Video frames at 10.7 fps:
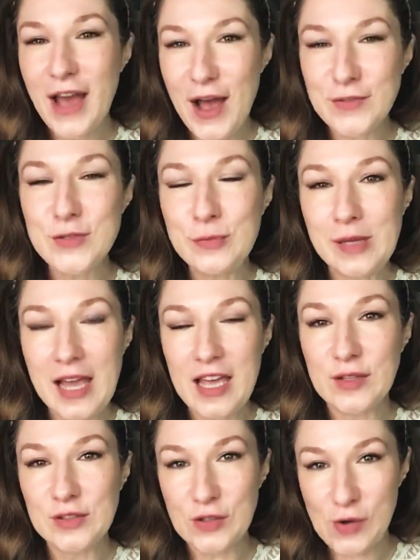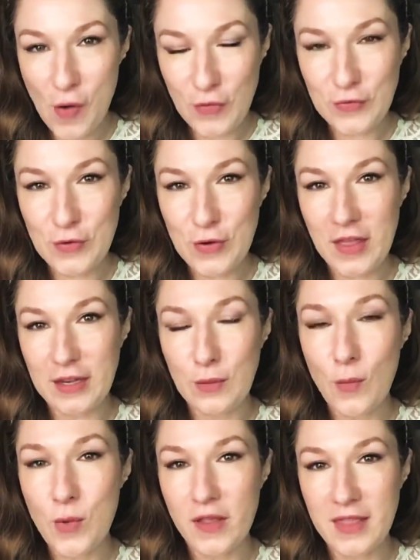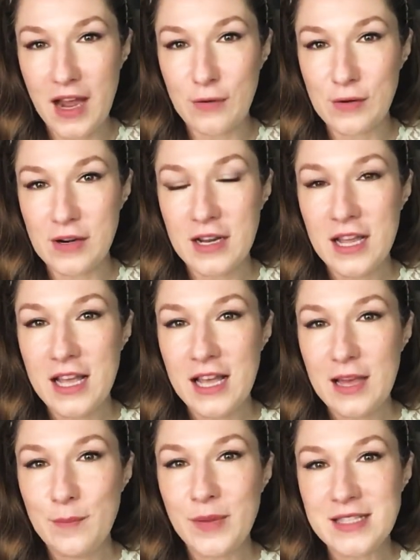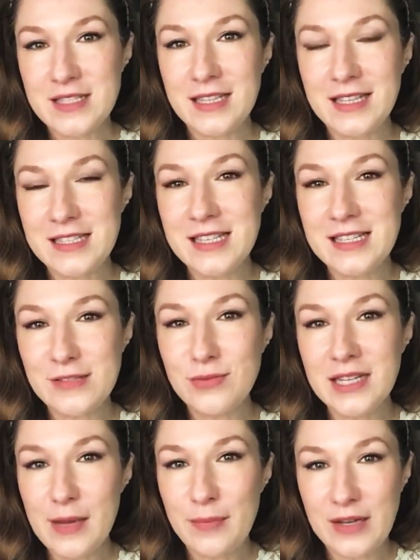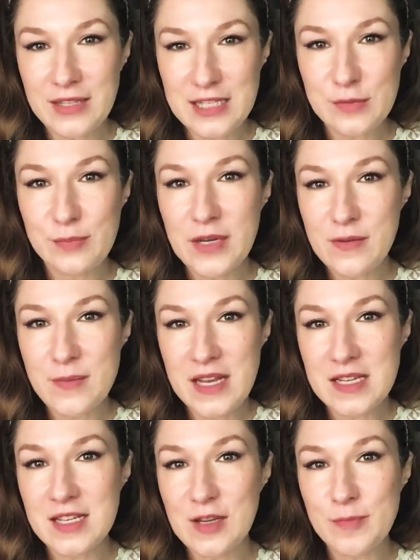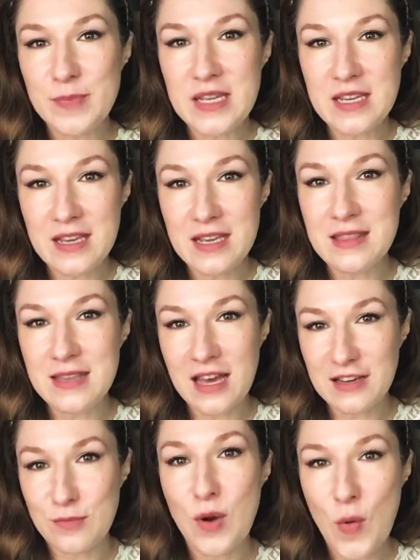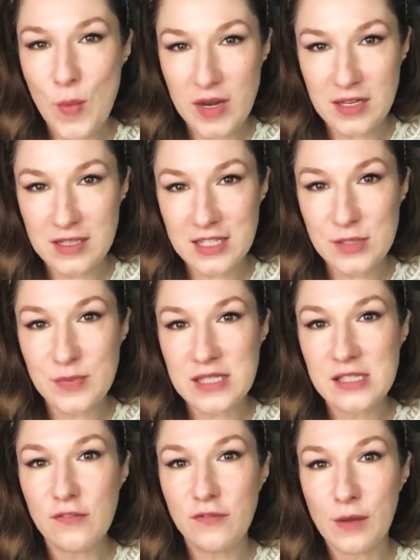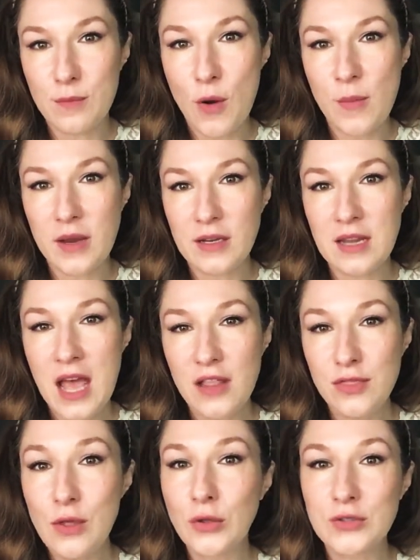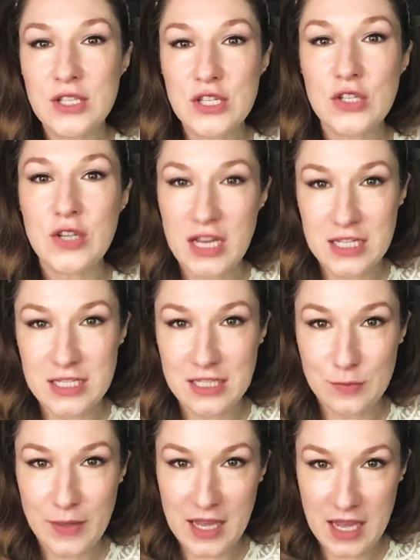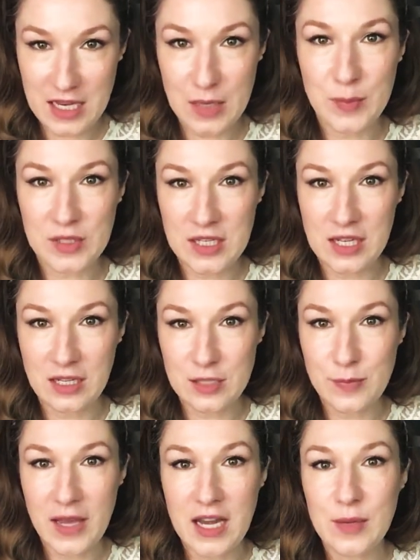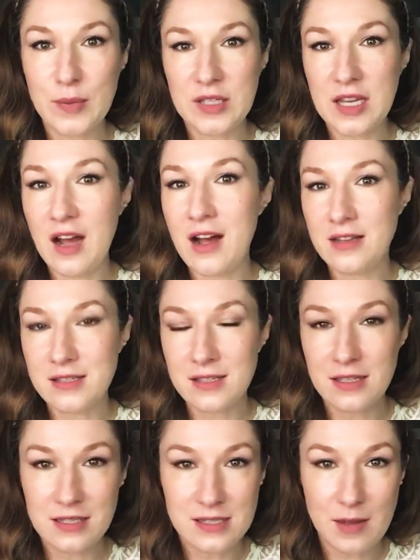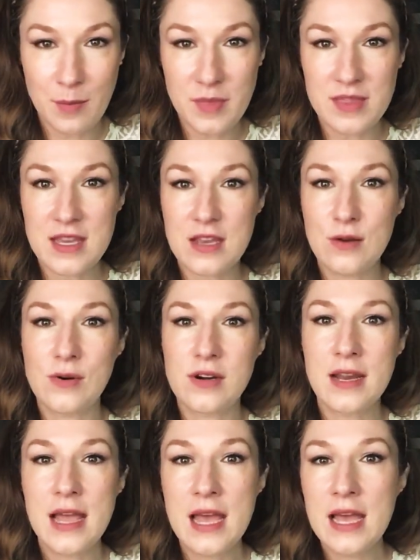you have to play on your own for that one hour but it is really about experimenting and being in that moment in that specific moment not distracted by anybody else by anybody asking something or